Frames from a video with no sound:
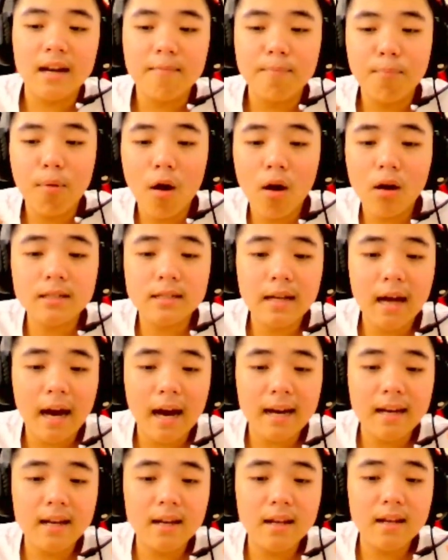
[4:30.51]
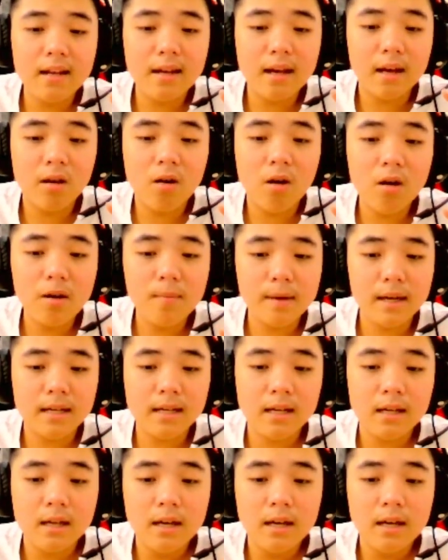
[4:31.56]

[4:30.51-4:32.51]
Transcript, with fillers: important idea in economic